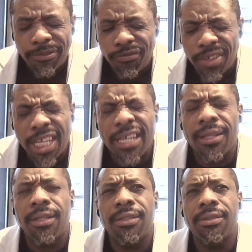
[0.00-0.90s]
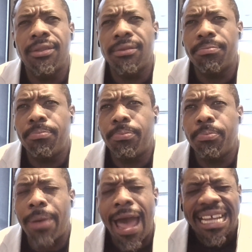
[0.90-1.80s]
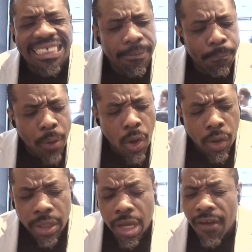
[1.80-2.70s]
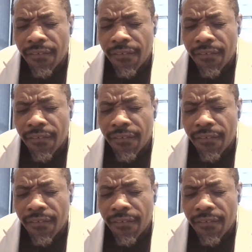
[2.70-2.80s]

field, basketball,